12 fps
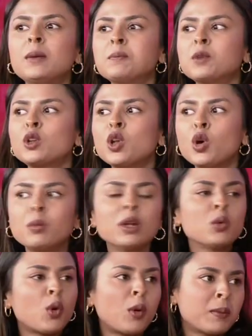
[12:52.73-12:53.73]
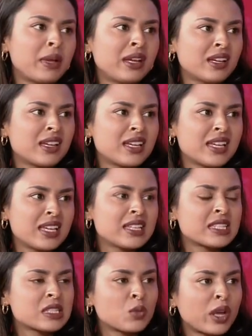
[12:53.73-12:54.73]
Global warming
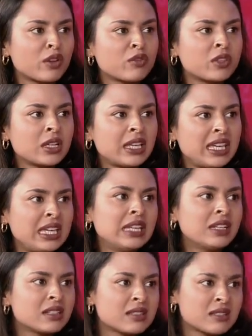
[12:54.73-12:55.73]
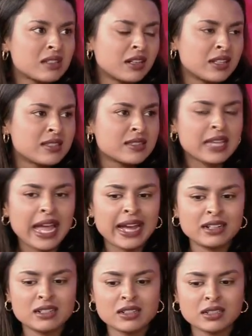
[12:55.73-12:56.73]
is one of the key concerns,
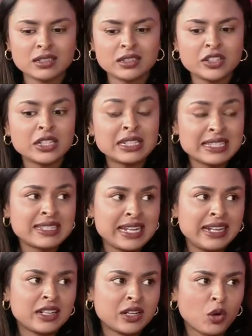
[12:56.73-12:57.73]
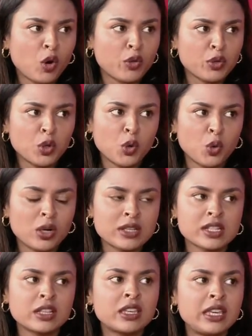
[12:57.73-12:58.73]
and real estate on the whole
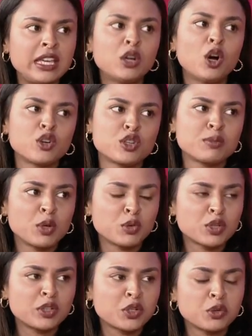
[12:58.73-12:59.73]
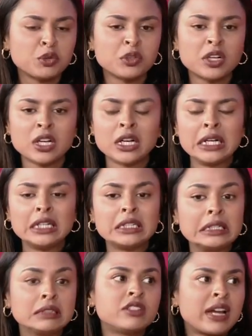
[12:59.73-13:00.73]
is a key contributor to
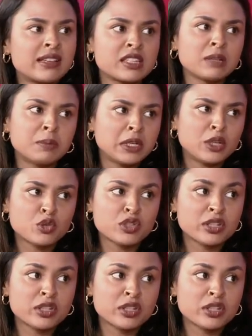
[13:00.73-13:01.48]
the rising pollution,